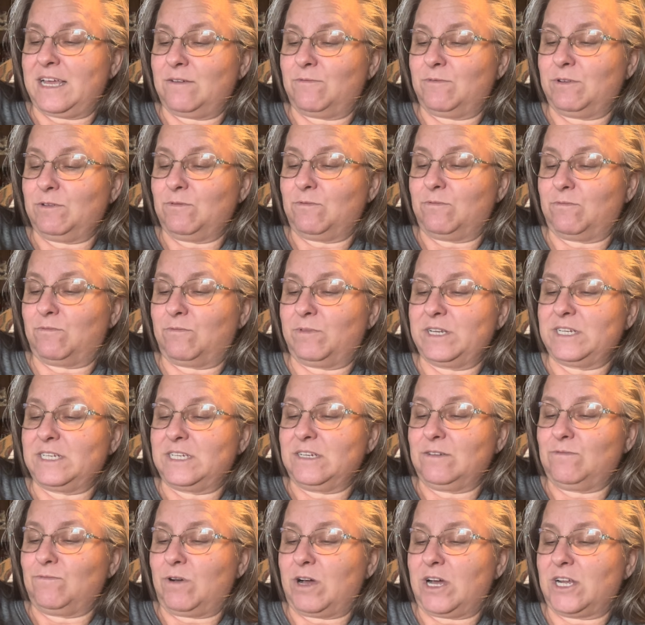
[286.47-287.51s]
We
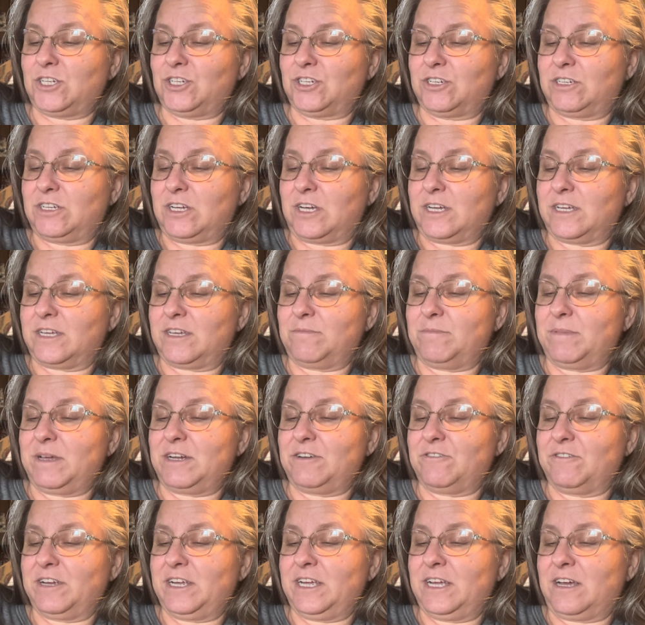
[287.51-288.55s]
did watch a
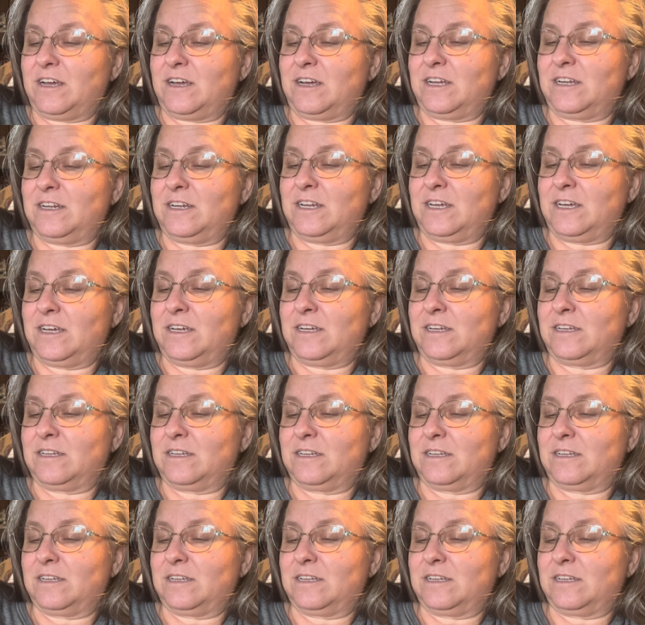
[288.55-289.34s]
documentary on